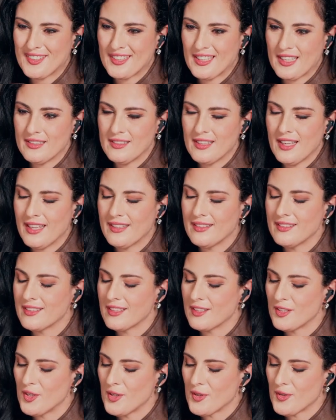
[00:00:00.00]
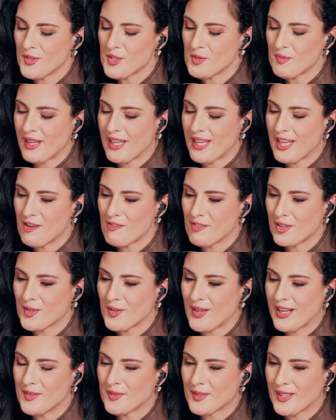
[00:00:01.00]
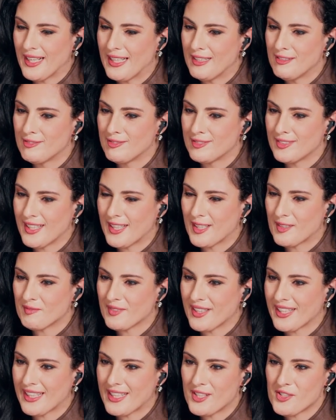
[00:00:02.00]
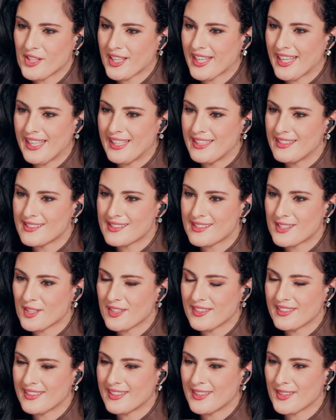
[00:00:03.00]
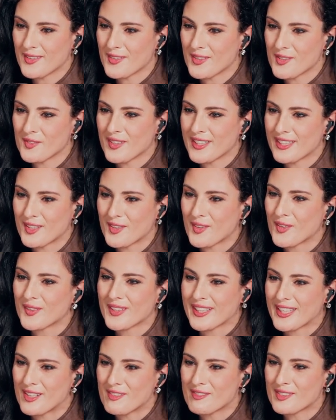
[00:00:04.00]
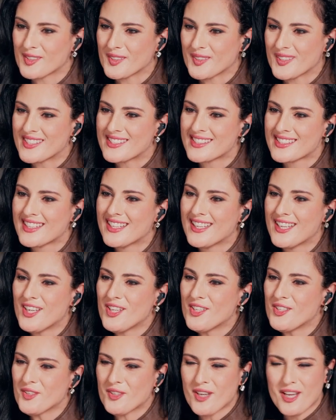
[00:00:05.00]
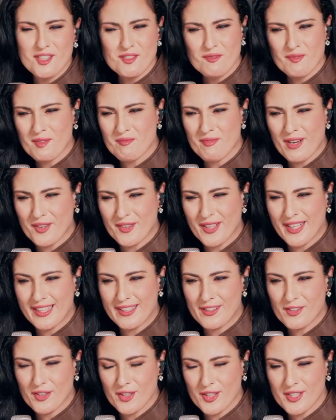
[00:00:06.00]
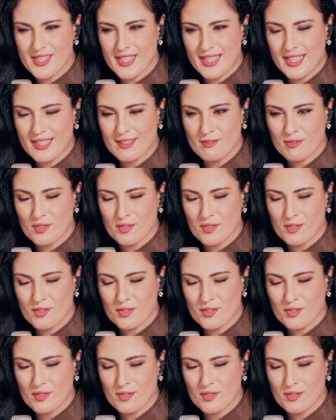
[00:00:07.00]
And you know, speaking of a great wife, Alicia Keys, the one and only, of course. You guys have been married 13,